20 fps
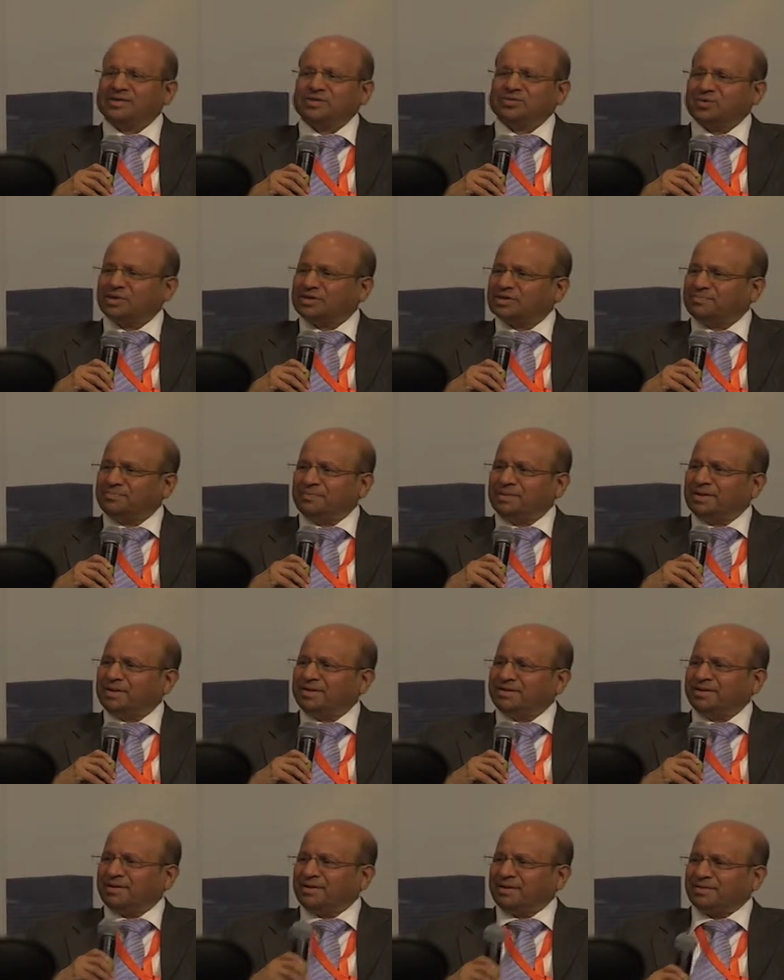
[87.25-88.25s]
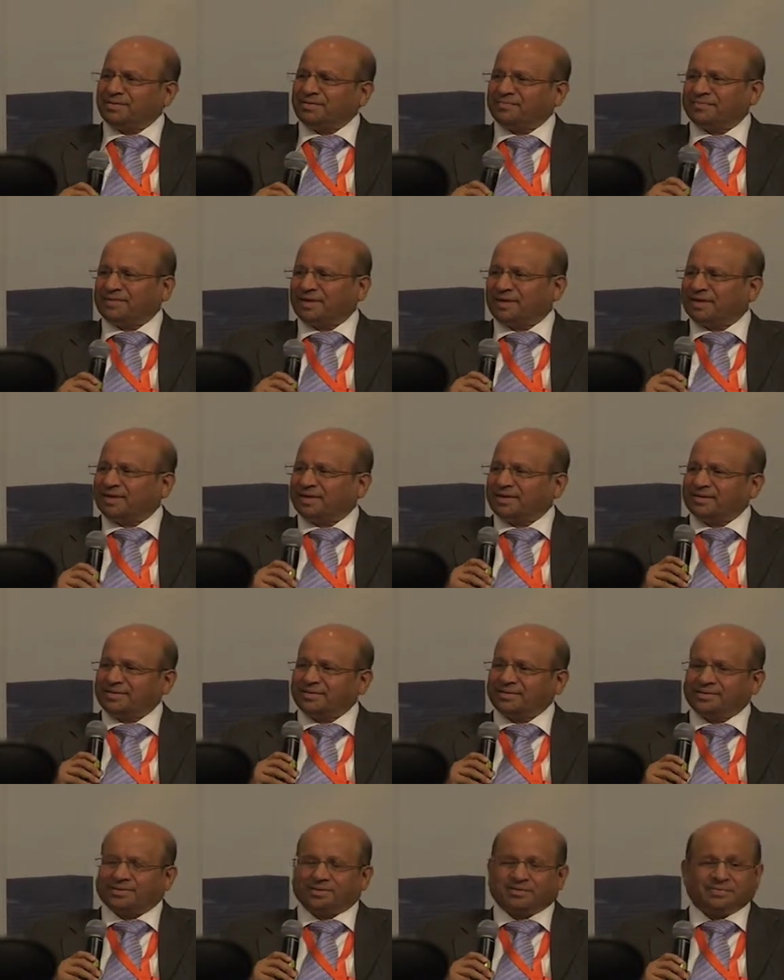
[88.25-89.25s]
20 billion dollar of lending in
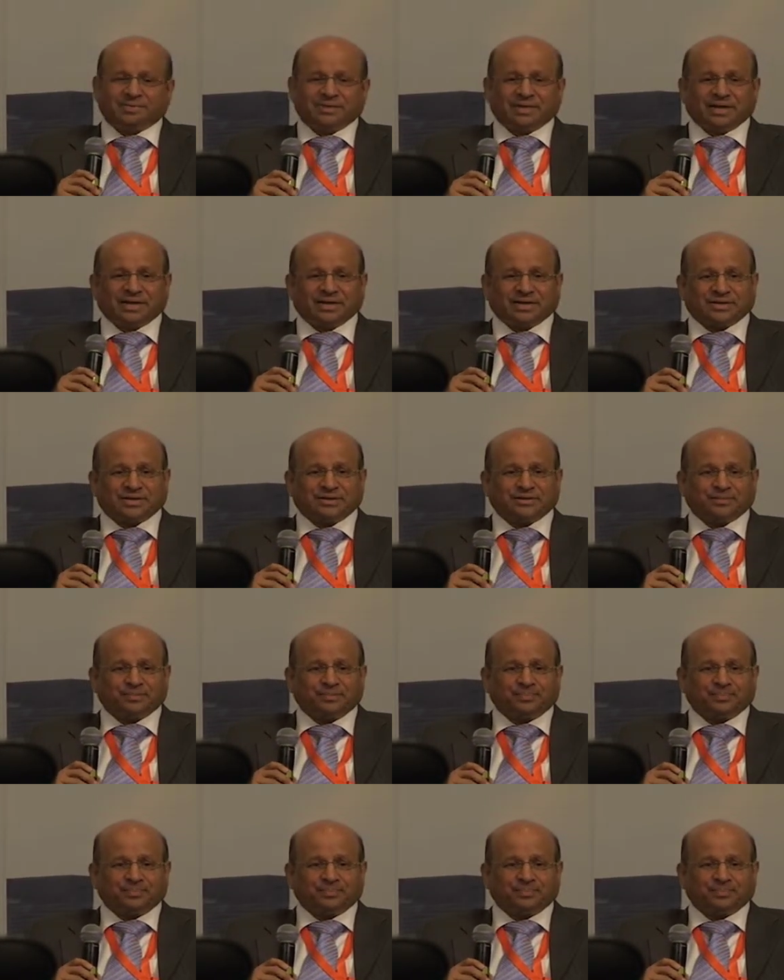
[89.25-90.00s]
the urban areas.